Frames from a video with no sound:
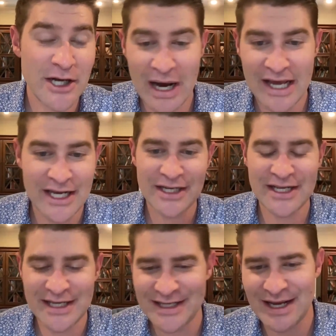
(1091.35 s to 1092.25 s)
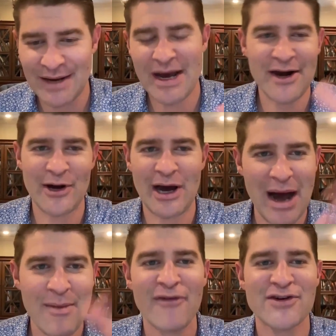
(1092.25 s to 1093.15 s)
I don't know.
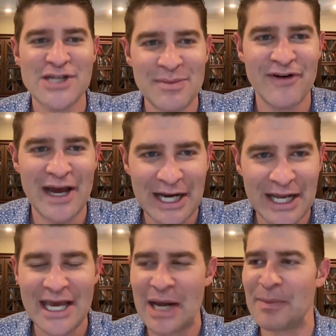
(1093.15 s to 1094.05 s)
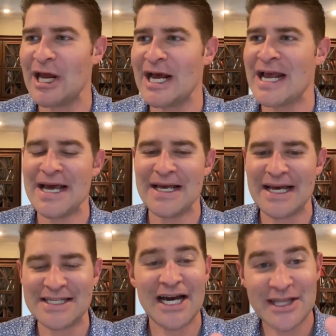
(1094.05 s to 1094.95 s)
I'm oversimplifying it again, but like
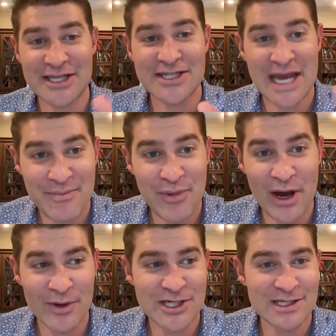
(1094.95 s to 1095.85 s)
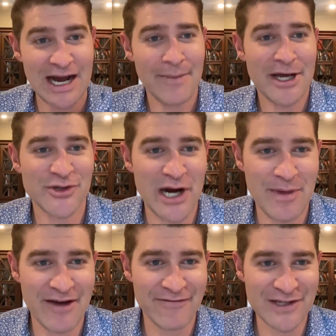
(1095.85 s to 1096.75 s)
it's kind of the same point, which is like I'm not trained
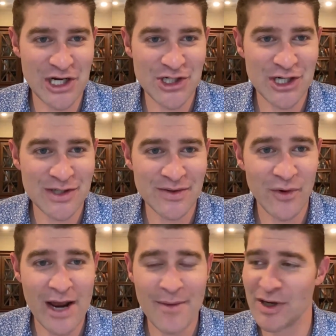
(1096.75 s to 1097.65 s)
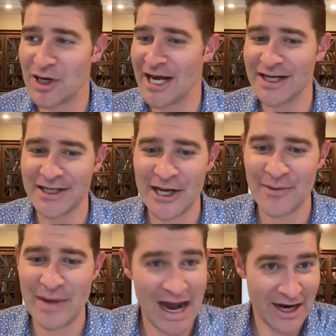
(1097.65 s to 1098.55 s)
to be a physician, right? But like
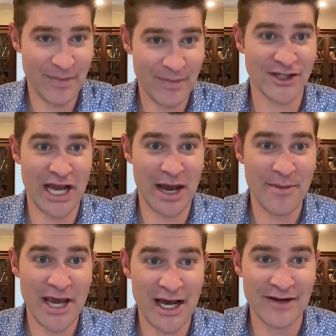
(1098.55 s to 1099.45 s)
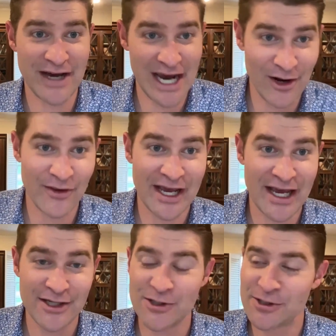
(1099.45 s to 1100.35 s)
I could pass the MCAT if I had all the
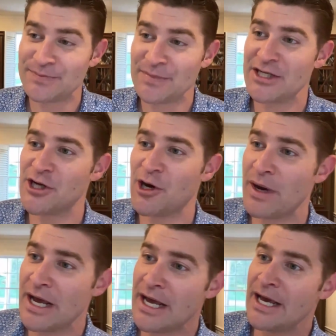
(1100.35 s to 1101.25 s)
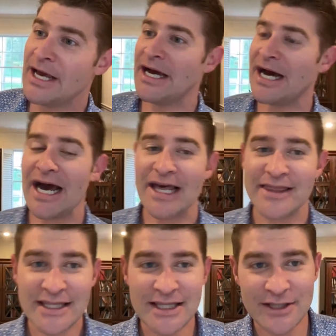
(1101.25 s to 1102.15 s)
answers. And so I
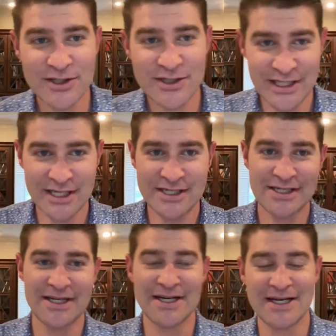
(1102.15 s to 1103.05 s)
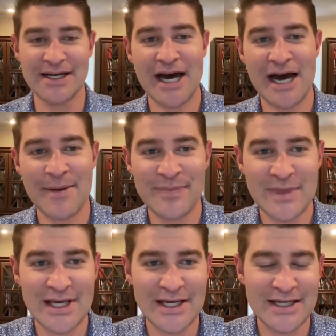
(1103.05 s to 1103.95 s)
think that there's this
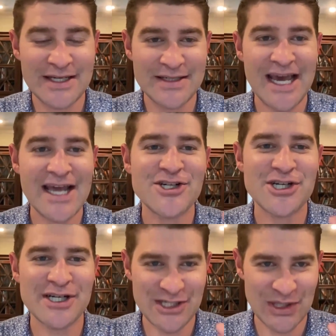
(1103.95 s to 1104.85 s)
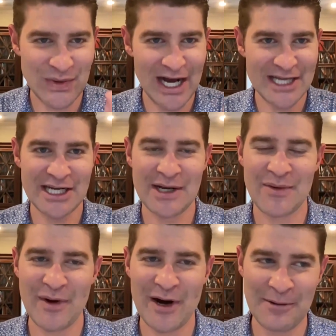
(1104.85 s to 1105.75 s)
tension that's
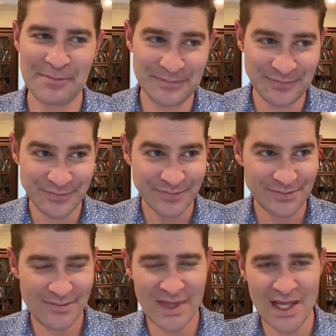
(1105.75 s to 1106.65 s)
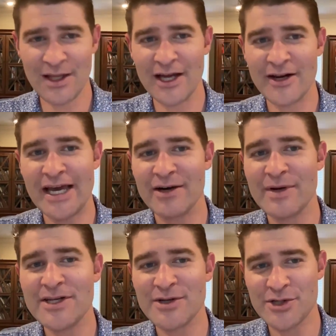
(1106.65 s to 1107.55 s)
arising where a lot of AI
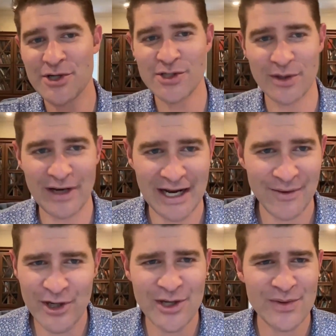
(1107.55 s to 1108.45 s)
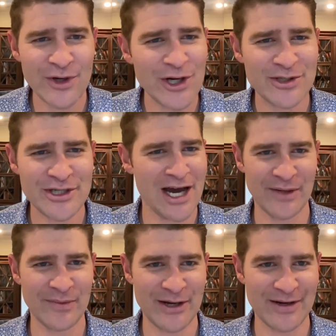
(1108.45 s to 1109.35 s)
researchers are like, what are you
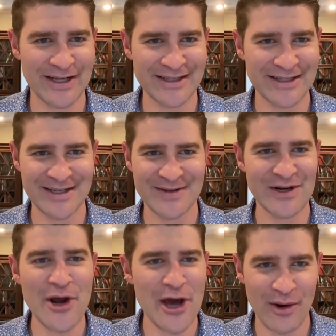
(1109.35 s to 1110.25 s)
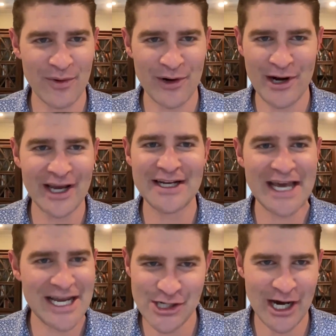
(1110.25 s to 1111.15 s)
talking about? Like, no, we're not getting
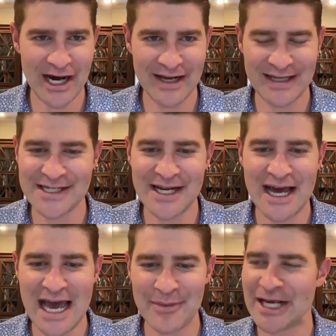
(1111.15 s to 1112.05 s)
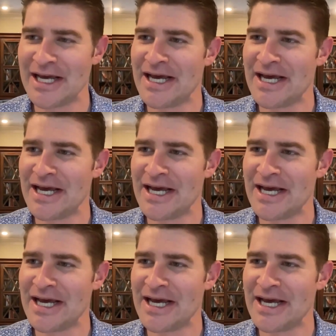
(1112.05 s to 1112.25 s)
to AGI. That's not happening.